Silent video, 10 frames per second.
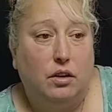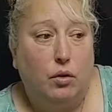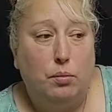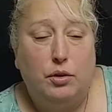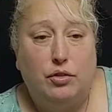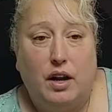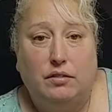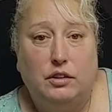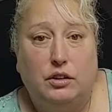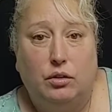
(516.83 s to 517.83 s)
the Uber
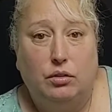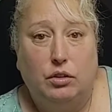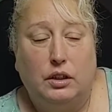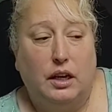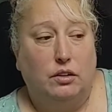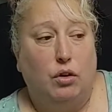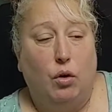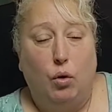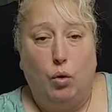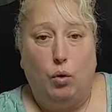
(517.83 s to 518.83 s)
drivers don't look at the
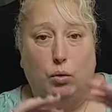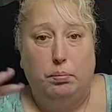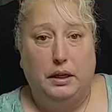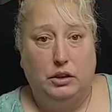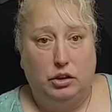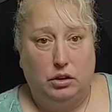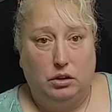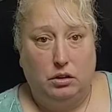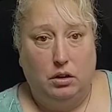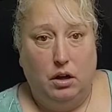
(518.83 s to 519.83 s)
whole
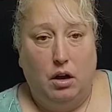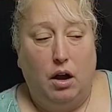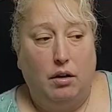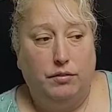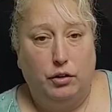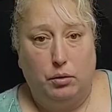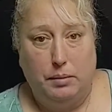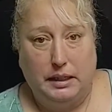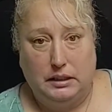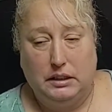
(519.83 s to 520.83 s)
picture of your
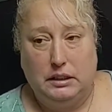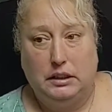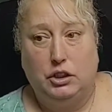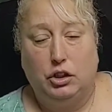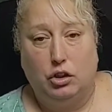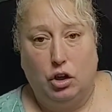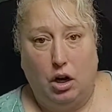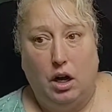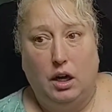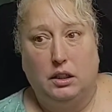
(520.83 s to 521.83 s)
maintenance, your
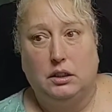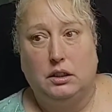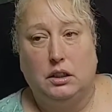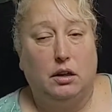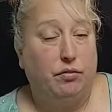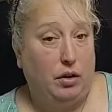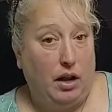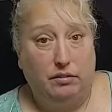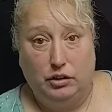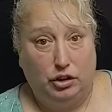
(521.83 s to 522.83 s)
costs, if you
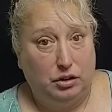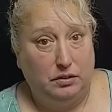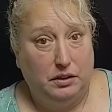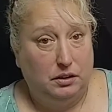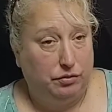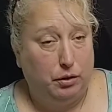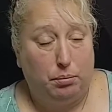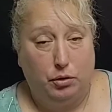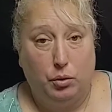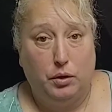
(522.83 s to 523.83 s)
have insurance, if you're
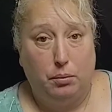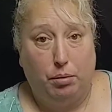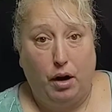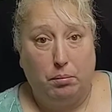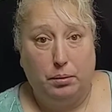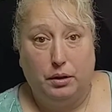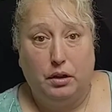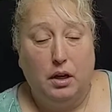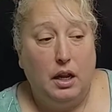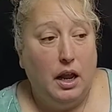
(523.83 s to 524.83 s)
doing it proper,
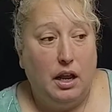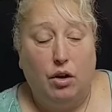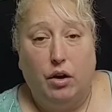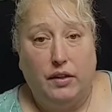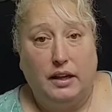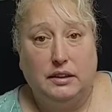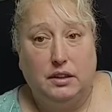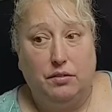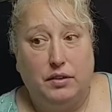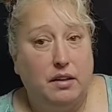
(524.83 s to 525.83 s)
and all that
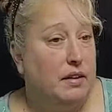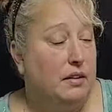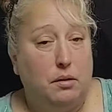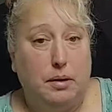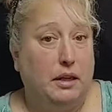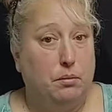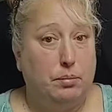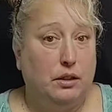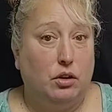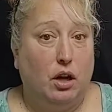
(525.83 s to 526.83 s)
stuff. They think they're making
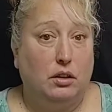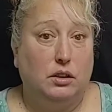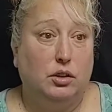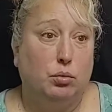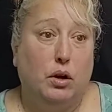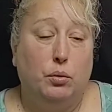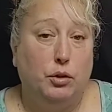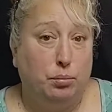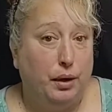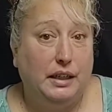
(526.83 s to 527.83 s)
big dollars. Well, when
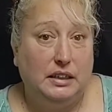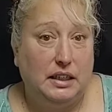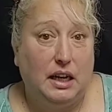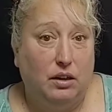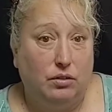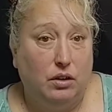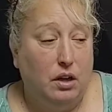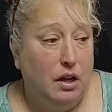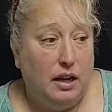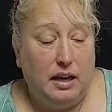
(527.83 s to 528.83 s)
you break it down,
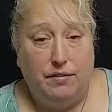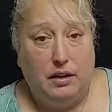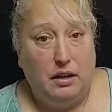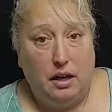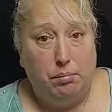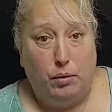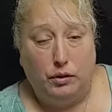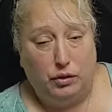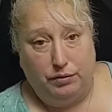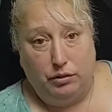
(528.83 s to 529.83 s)
even an airport
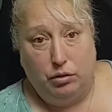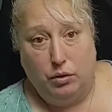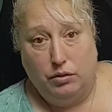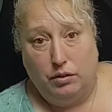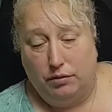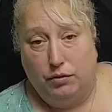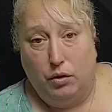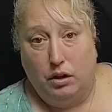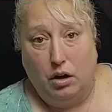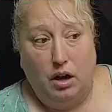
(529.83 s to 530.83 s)
trip for
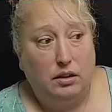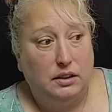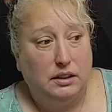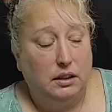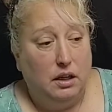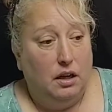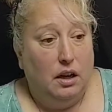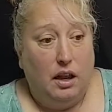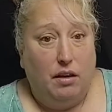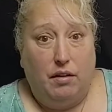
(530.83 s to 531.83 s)
$240,
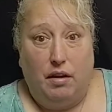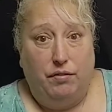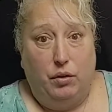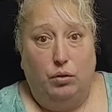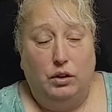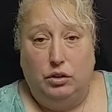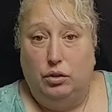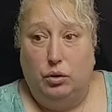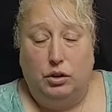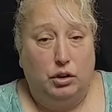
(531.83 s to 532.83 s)
if you only
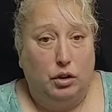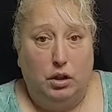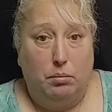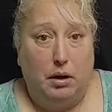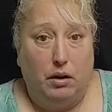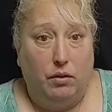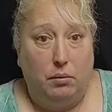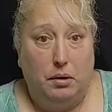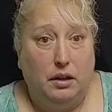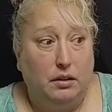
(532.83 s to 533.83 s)
do a certain amount
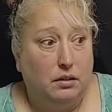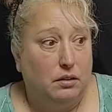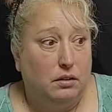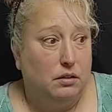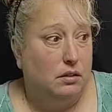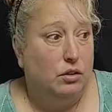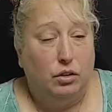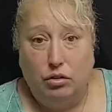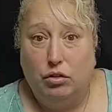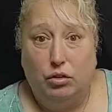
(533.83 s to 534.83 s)
a month,
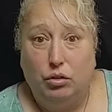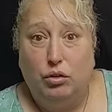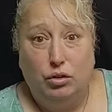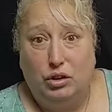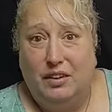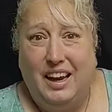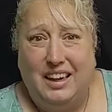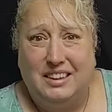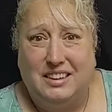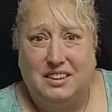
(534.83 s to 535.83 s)
you lose your
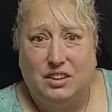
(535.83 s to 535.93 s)
ass.